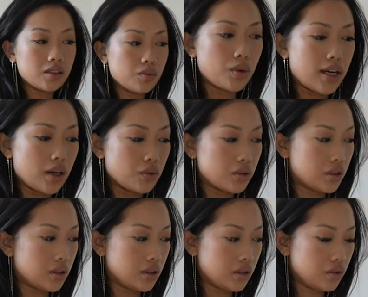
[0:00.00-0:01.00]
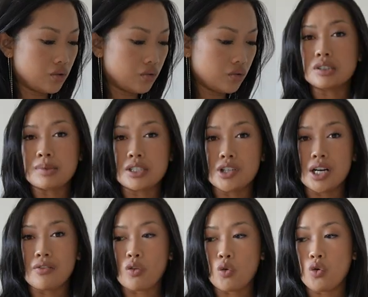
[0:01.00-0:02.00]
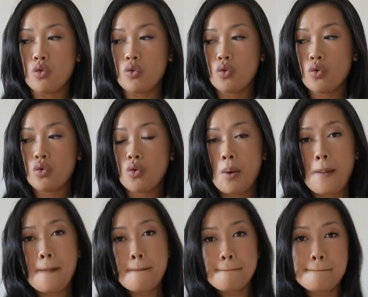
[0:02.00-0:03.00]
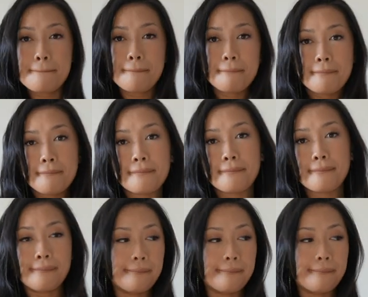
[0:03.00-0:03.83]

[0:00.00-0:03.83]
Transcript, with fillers: what else? I've lost my train of thought. Oh, and